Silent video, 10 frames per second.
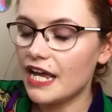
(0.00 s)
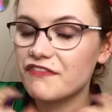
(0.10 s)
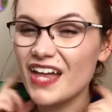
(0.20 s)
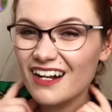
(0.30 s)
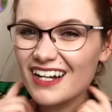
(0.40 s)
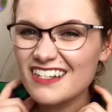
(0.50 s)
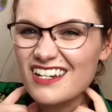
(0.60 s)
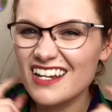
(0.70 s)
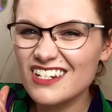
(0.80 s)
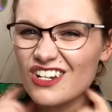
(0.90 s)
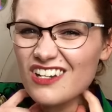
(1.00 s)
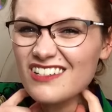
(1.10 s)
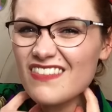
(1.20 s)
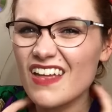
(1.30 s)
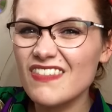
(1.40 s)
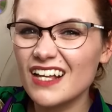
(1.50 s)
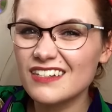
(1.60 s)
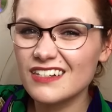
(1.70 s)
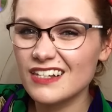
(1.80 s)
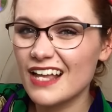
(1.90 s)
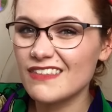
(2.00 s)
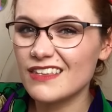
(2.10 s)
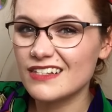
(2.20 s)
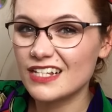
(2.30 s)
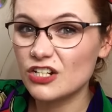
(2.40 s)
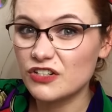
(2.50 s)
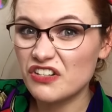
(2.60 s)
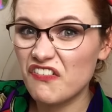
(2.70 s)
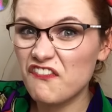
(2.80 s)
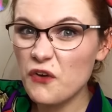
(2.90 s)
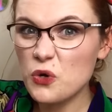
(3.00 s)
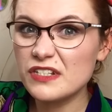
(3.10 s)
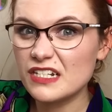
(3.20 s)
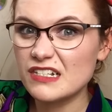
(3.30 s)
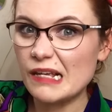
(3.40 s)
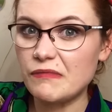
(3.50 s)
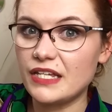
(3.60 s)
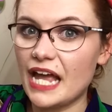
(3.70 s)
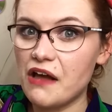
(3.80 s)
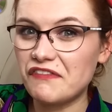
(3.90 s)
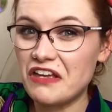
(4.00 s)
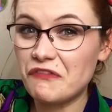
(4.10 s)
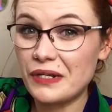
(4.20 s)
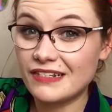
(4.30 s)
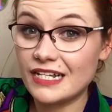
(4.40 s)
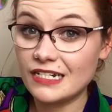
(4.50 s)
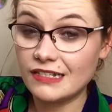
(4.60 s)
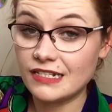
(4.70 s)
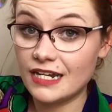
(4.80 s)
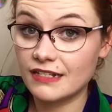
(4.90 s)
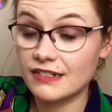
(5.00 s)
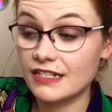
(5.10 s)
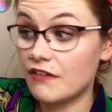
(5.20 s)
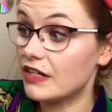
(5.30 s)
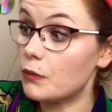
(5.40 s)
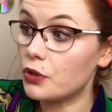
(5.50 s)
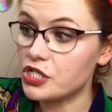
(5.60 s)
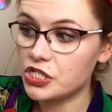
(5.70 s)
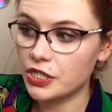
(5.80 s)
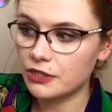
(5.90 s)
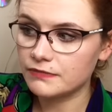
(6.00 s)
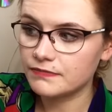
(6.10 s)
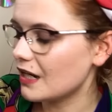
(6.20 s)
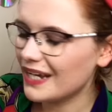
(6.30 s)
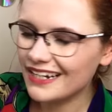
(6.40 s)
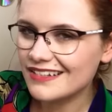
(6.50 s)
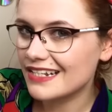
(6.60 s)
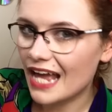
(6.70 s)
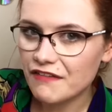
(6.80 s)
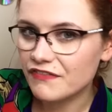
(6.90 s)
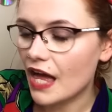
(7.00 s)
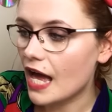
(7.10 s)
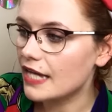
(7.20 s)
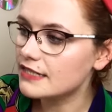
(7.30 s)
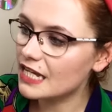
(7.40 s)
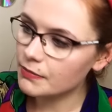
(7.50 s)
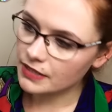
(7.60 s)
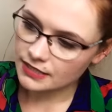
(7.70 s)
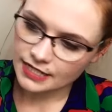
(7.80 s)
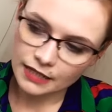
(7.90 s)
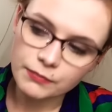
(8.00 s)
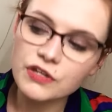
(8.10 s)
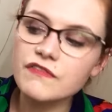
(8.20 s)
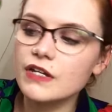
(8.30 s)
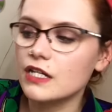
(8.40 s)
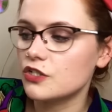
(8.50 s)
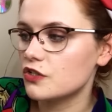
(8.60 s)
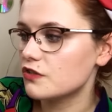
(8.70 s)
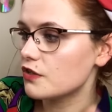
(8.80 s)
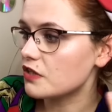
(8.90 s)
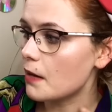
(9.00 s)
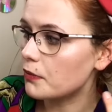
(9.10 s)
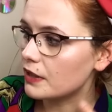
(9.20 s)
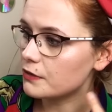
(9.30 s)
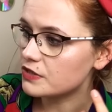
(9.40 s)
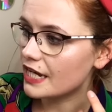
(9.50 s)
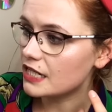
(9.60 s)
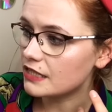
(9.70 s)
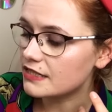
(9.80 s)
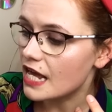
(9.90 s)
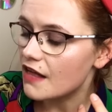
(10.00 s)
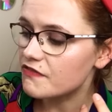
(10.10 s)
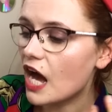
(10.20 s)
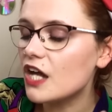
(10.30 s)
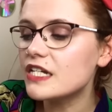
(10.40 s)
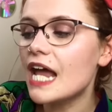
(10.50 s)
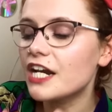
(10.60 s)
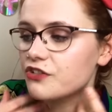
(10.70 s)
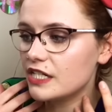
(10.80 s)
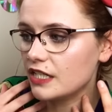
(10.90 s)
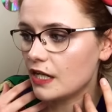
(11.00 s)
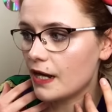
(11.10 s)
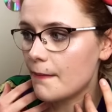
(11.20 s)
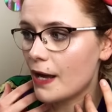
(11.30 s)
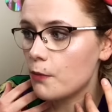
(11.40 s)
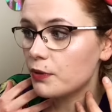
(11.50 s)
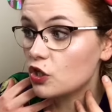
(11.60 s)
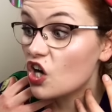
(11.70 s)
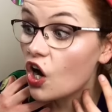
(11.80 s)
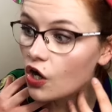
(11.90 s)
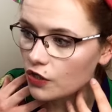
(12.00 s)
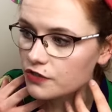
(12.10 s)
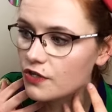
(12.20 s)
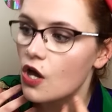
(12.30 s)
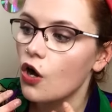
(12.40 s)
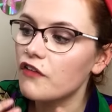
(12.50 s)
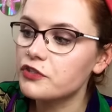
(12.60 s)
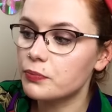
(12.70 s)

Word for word: If that guy's on, then that's a sign that the singer is forcing something out of their voice that it doesn't necessarily want to do. Now he doesn't have that, he's keeping his neck moving, it's just those couple little tendons that are naturally going to come out because of the